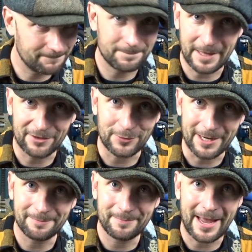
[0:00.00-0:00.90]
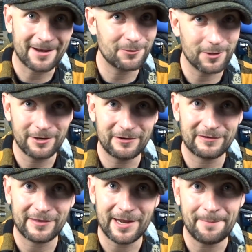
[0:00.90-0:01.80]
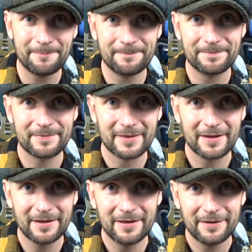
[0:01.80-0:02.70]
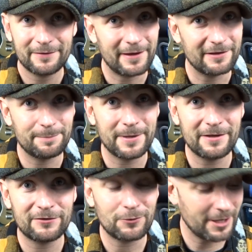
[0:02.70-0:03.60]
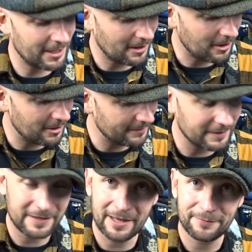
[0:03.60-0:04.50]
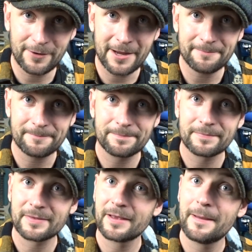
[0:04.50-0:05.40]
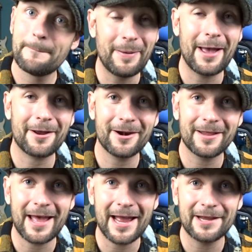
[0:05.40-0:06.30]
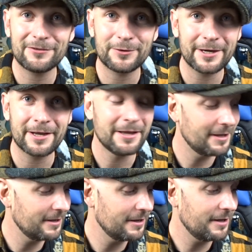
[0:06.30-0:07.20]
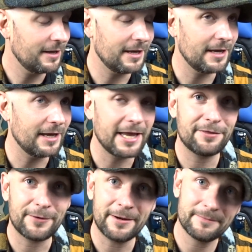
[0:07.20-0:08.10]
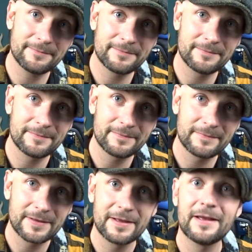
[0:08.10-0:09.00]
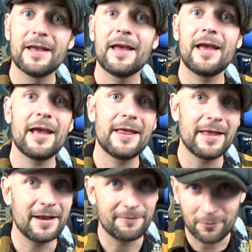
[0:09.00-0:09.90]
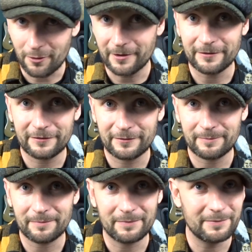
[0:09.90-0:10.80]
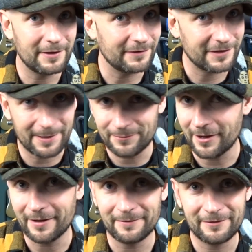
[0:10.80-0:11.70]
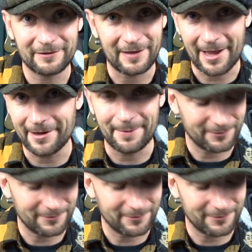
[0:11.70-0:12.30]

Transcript: That's right, back to where you just slid up. So that's B string on the 10th fret, back onto the high E string, 8th fret. And then, of course, this keeps on sliding up,